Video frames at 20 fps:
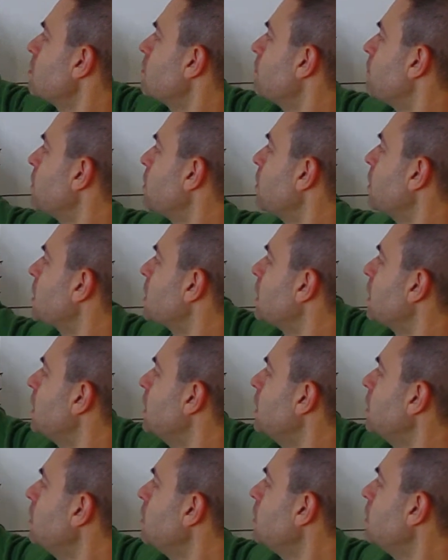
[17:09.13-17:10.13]
vertically
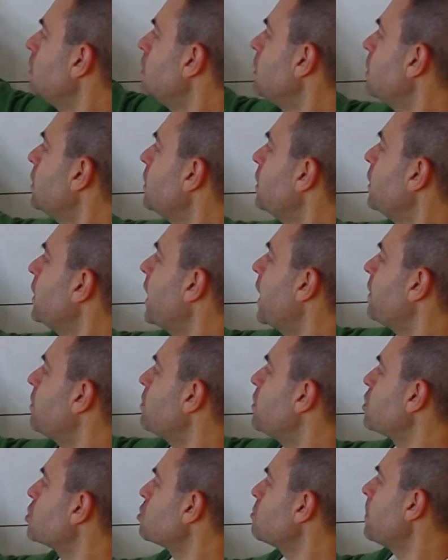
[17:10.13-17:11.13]
and
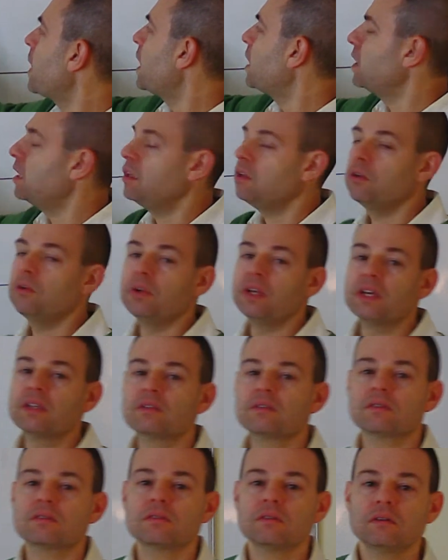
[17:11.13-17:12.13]
this many
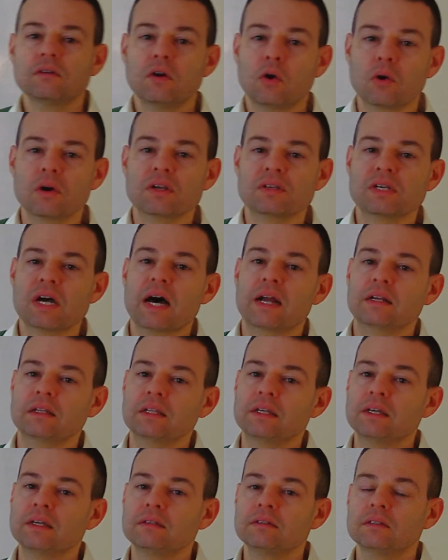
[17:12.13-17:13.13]
units
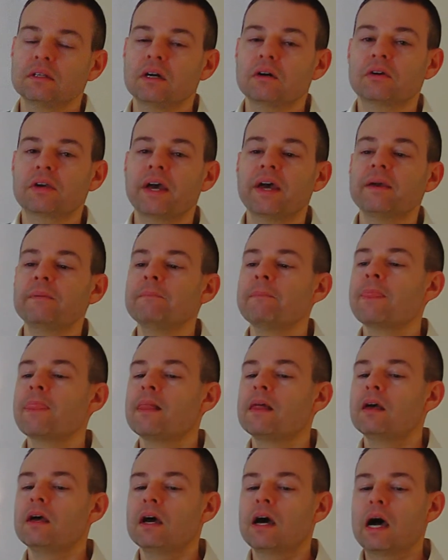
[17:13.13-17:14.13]
horizontally. Okay?
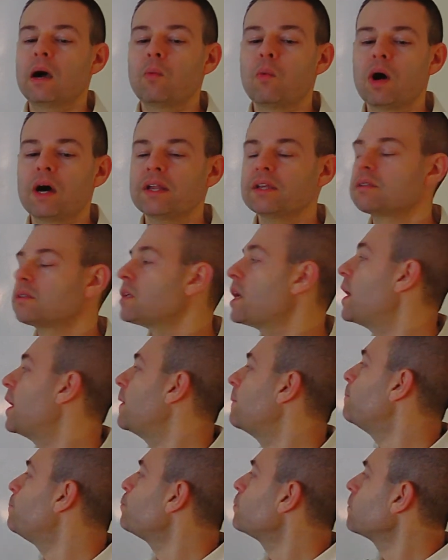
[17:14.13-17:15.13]
I want to say,
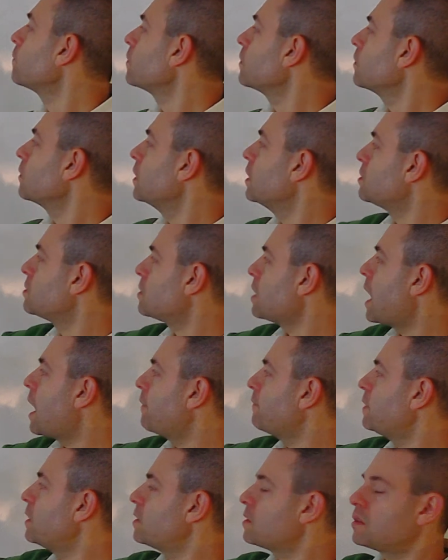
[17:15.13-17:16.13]
it's
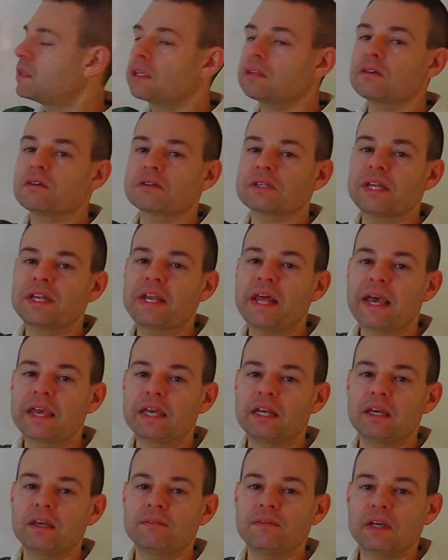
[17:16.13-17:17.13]
obvious that there's a
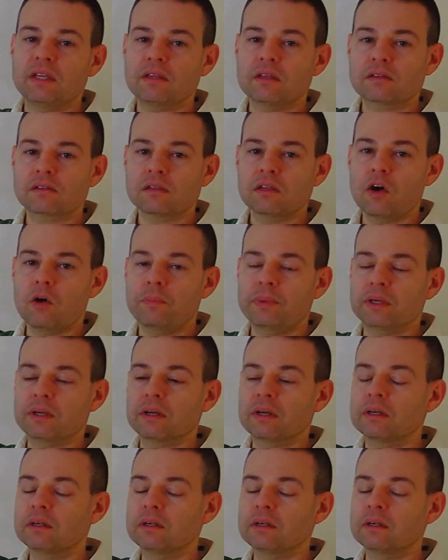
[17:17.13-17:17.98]
negative in the slope here,